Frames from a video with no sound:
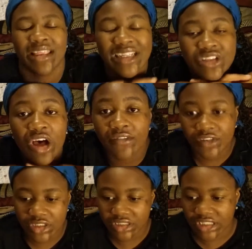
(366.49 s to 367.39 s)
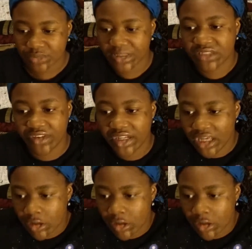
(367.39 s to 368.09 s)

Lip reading: that's all for this week's video.